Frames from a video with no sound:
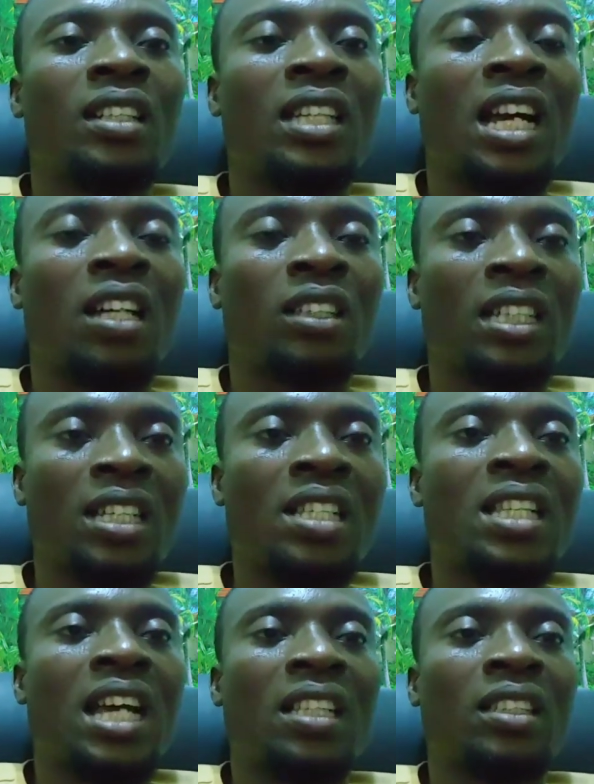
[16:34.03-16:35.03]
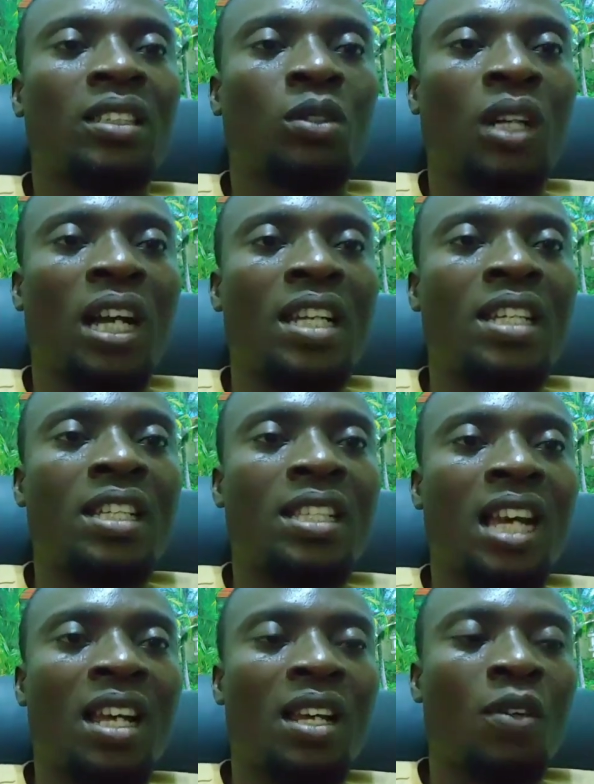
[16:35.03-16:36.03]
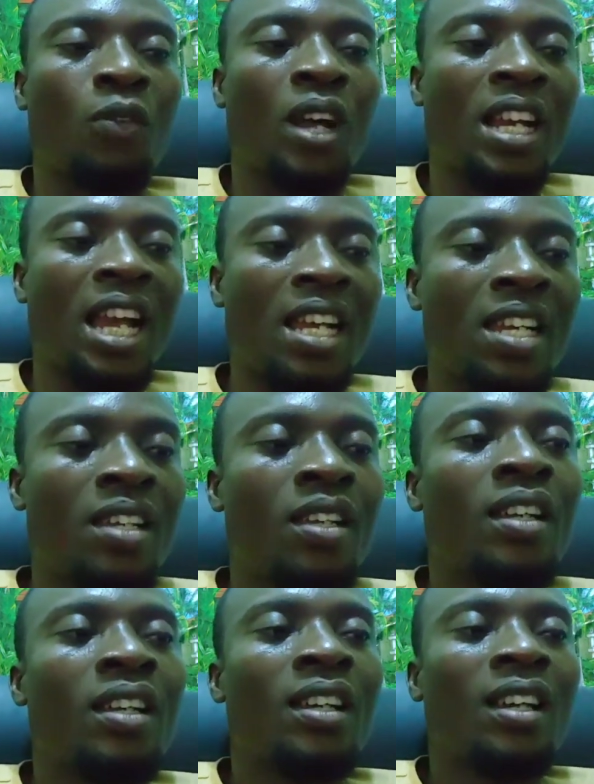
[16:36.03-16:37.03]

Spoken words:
There are things that you can list. And finally,